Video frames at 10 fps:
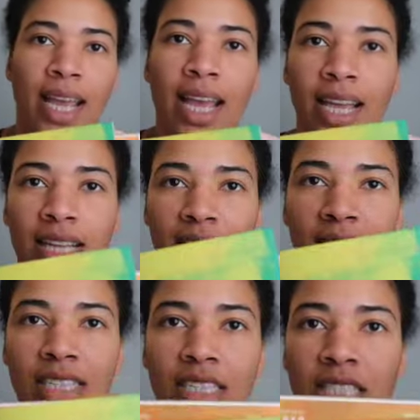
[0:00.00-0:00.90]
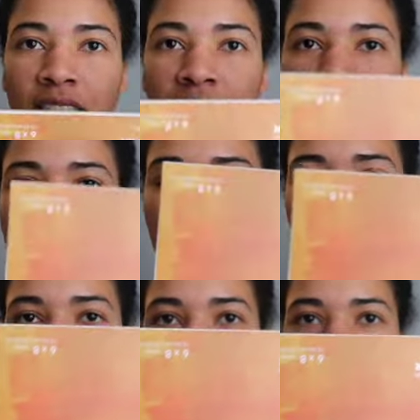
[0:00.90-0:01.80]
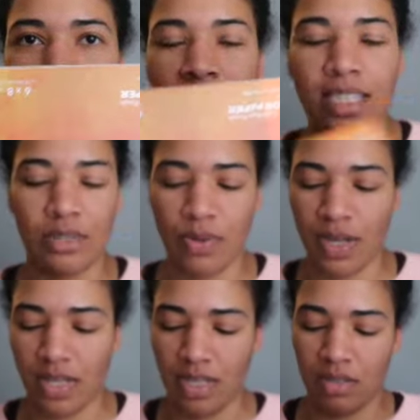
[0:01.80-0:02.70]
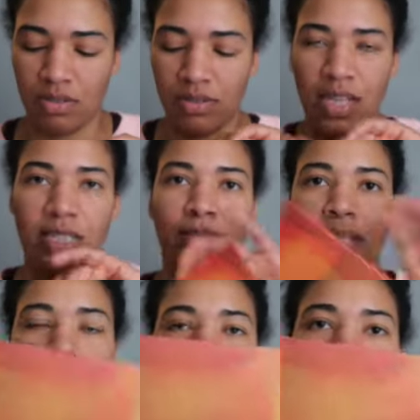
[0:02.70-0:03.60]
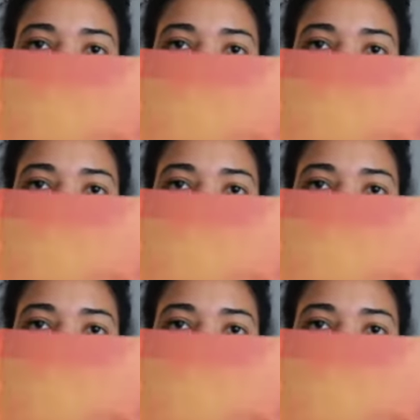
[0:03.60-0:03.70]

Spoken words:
8 inch pads. This one, that's upside down.